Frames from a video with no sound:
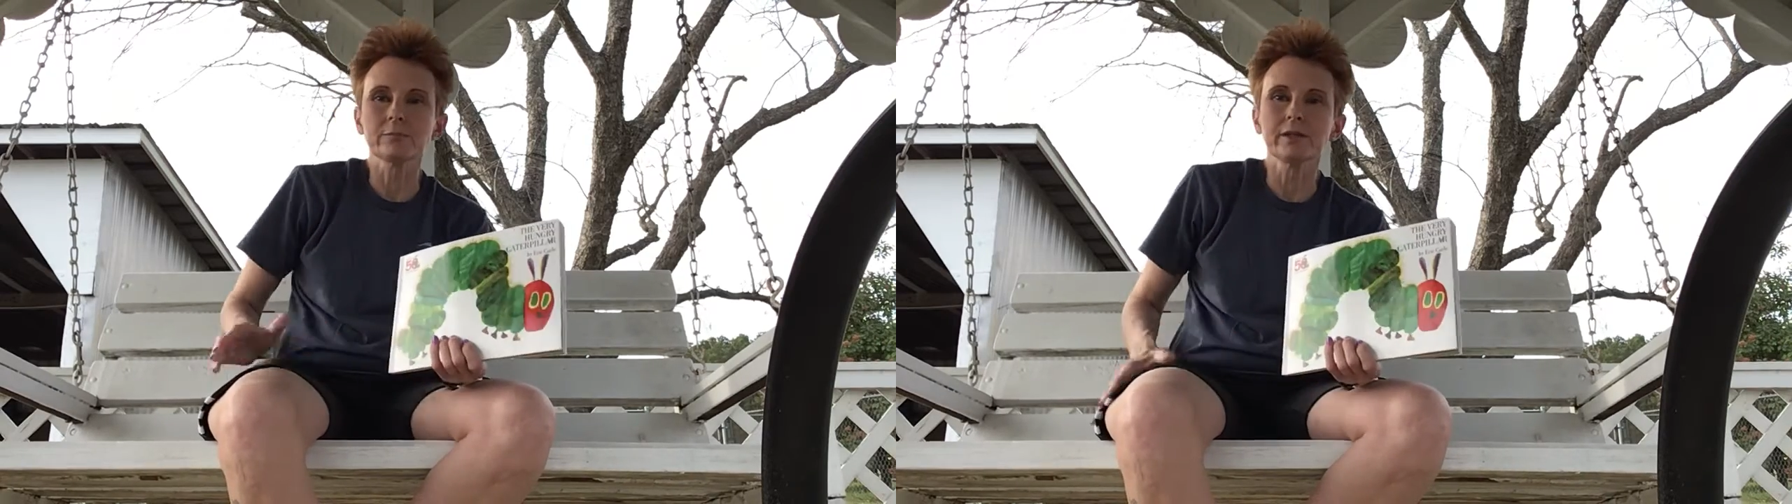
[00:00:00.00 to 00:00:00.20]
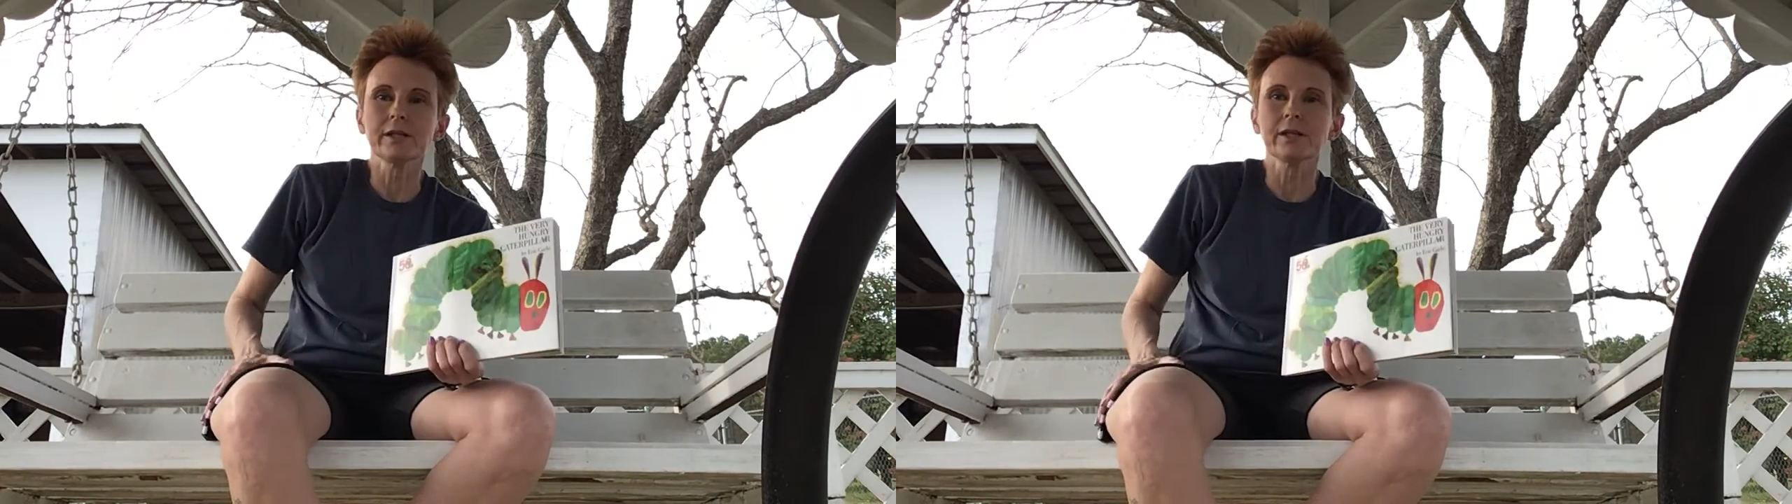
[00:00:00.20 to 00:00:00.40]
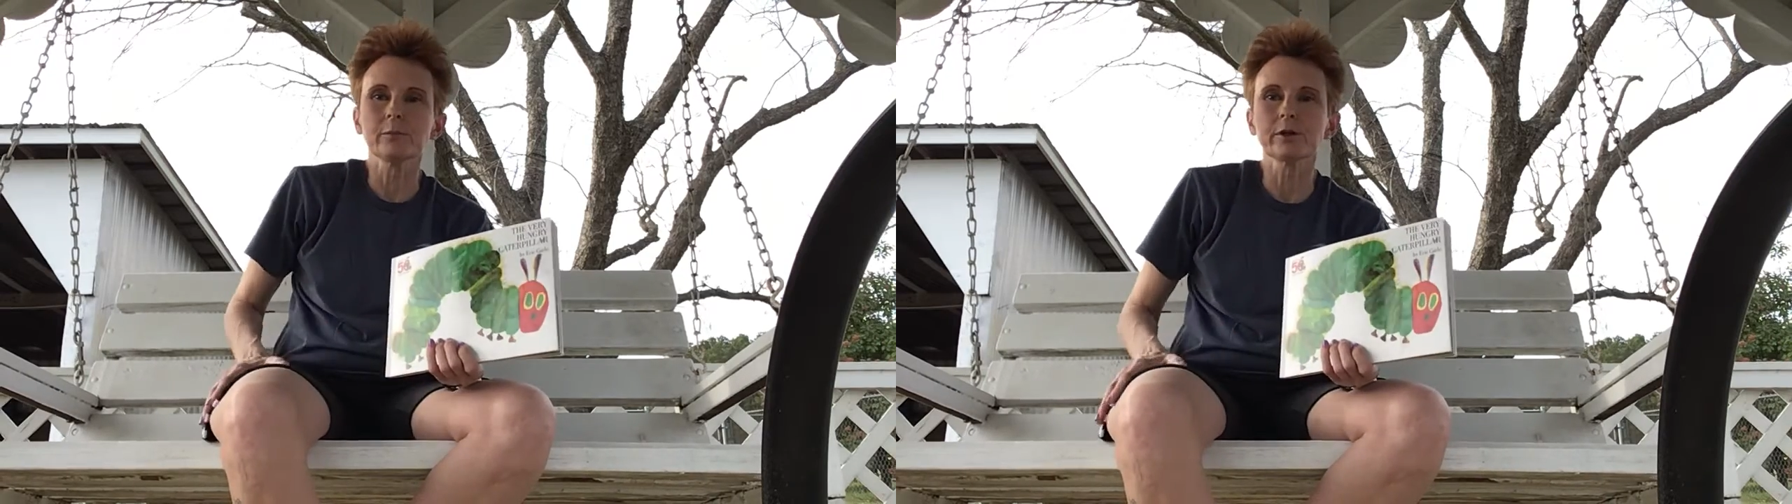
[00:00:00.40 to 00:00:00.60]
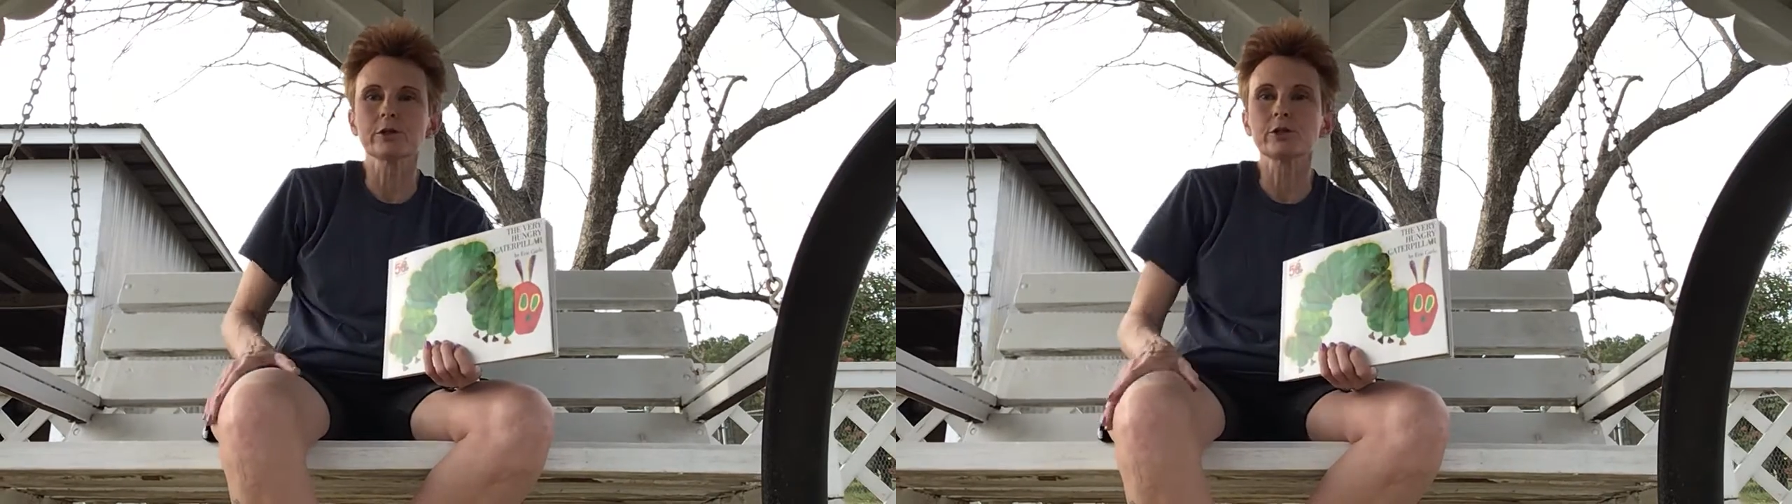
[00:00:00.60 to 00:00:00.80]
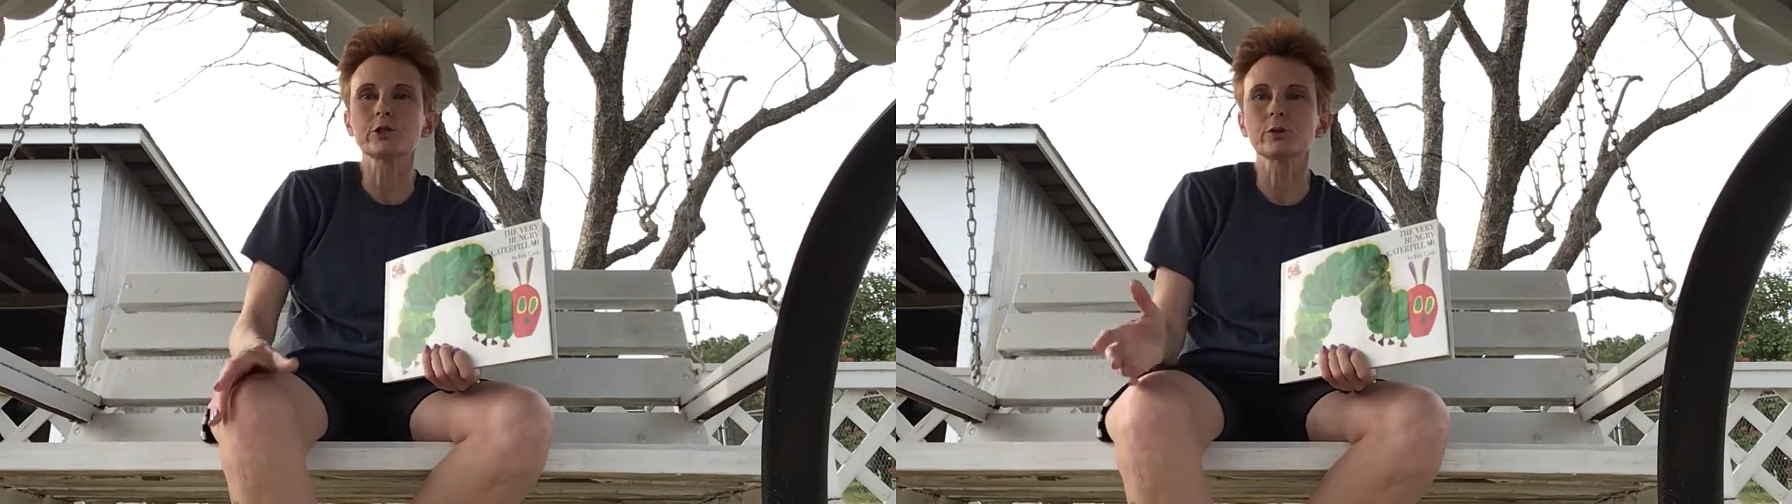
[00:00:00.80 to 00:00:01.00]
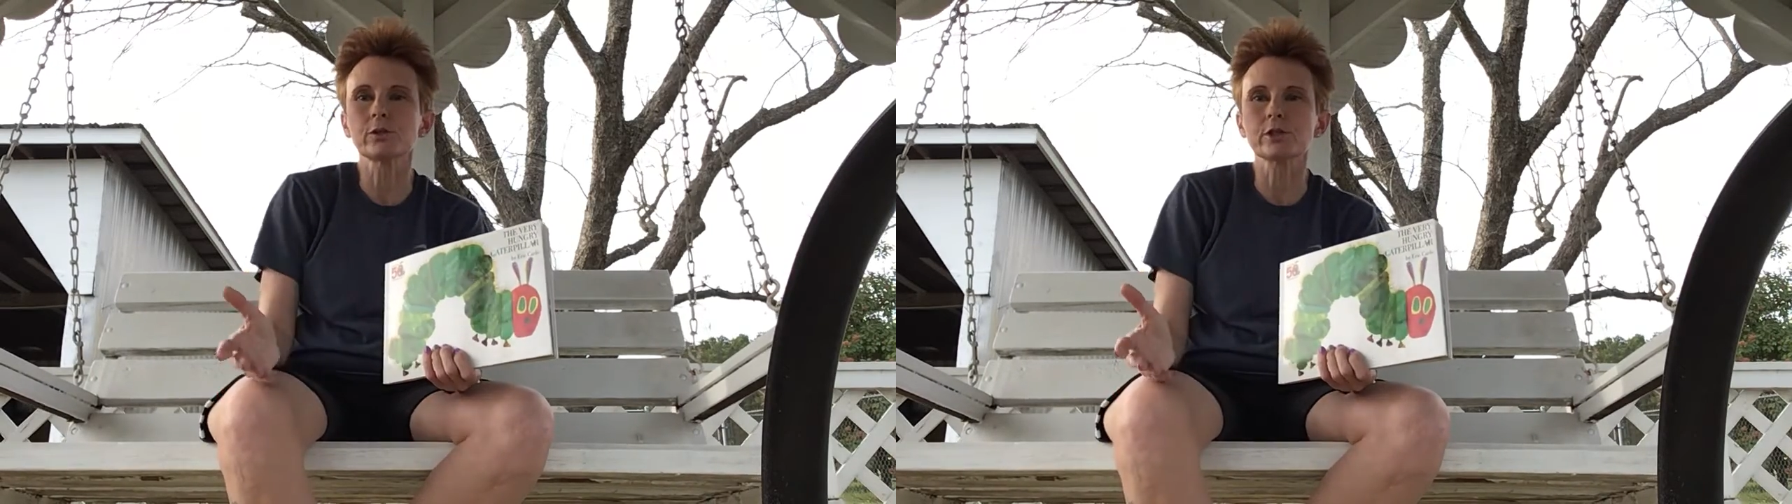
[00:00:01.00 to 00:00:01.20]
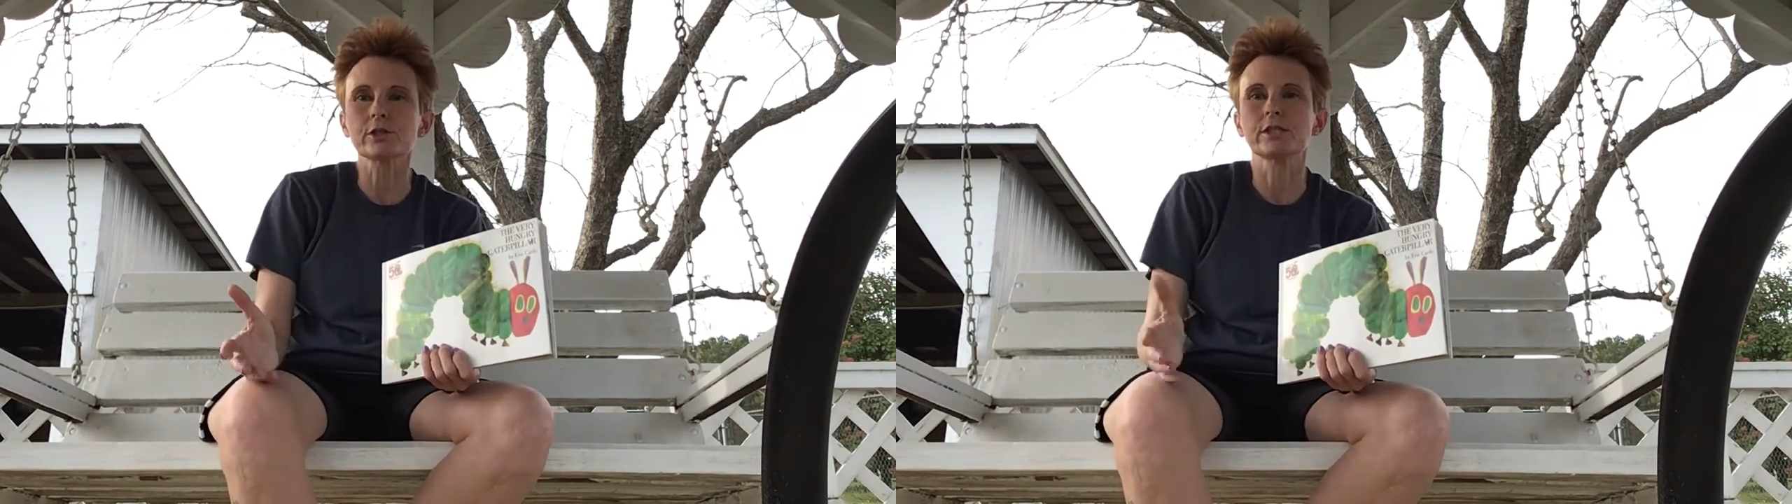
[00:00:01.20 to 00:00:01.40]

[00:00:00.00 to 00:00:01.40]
been in a pair of shorts